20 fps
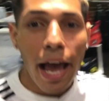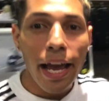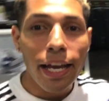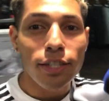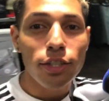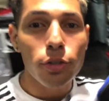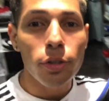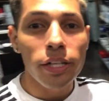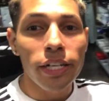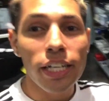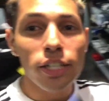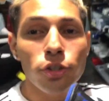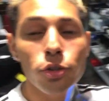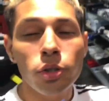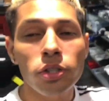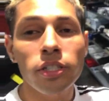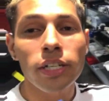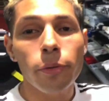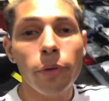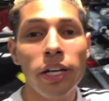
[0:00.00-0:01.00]
All right, so the next
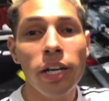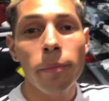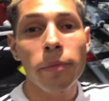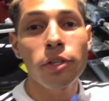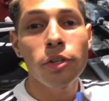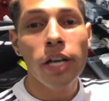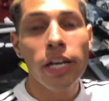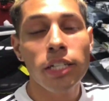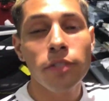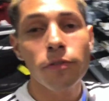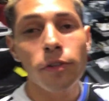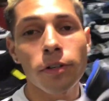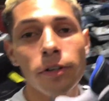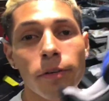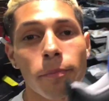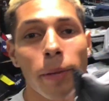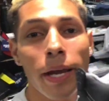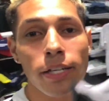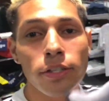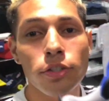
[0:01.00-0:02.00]
choice I recommend you guys for
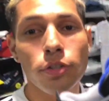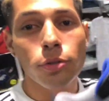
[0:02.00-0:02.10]
back to